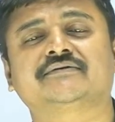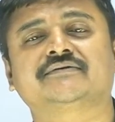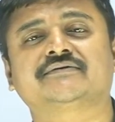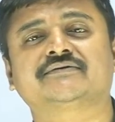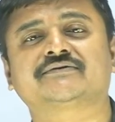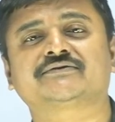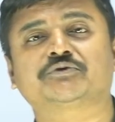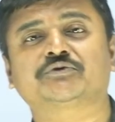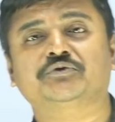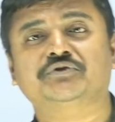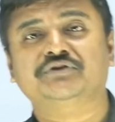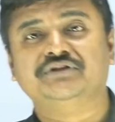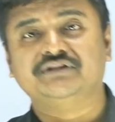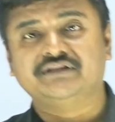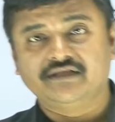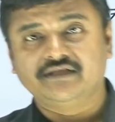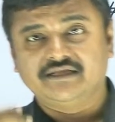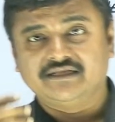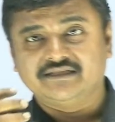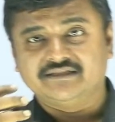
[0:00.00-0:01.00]
So
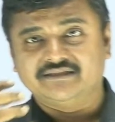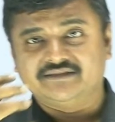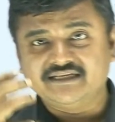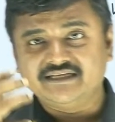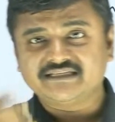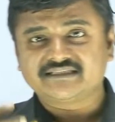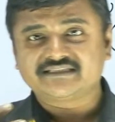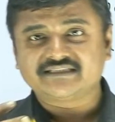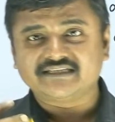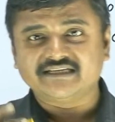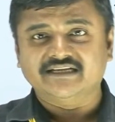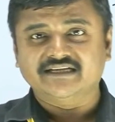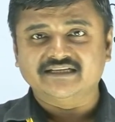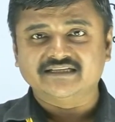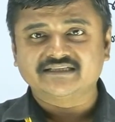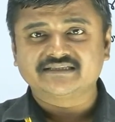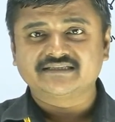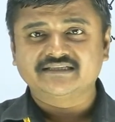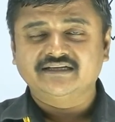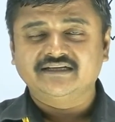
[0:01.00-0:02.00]
this
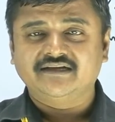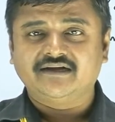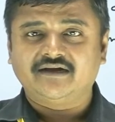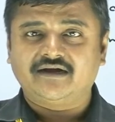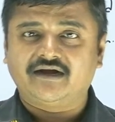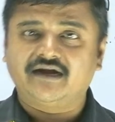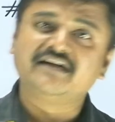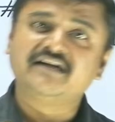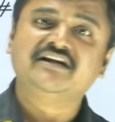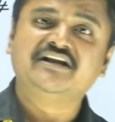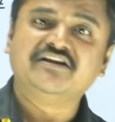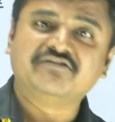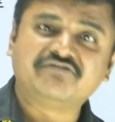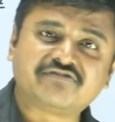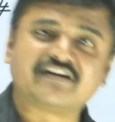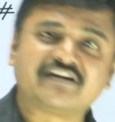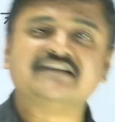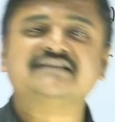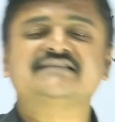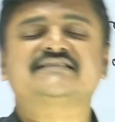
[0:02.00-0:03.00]
is a
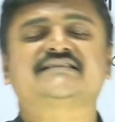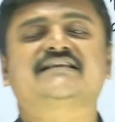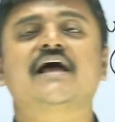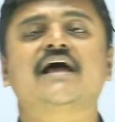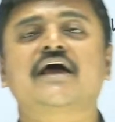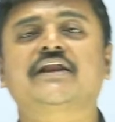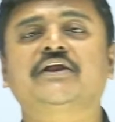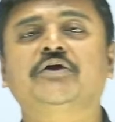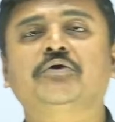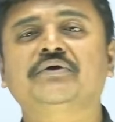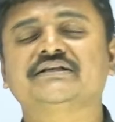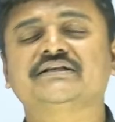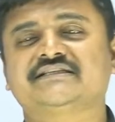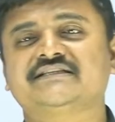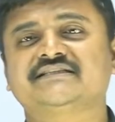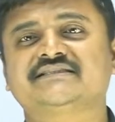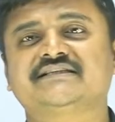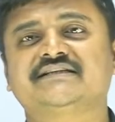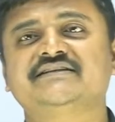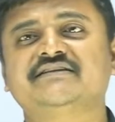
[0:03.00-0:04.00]
different scenario. This
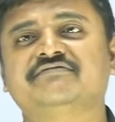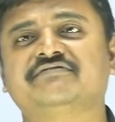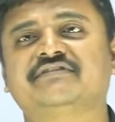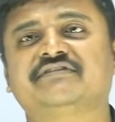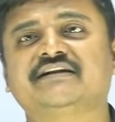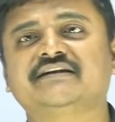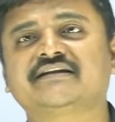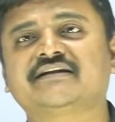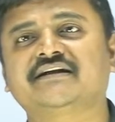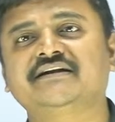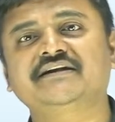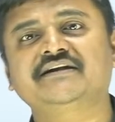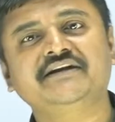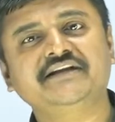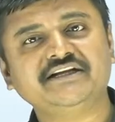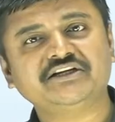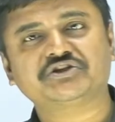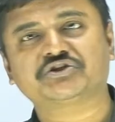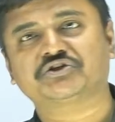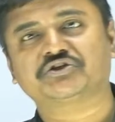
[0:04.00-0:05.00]
is a different
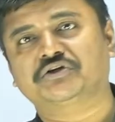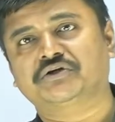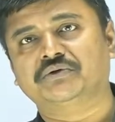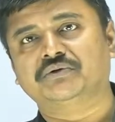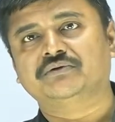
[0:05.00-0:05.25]
condition.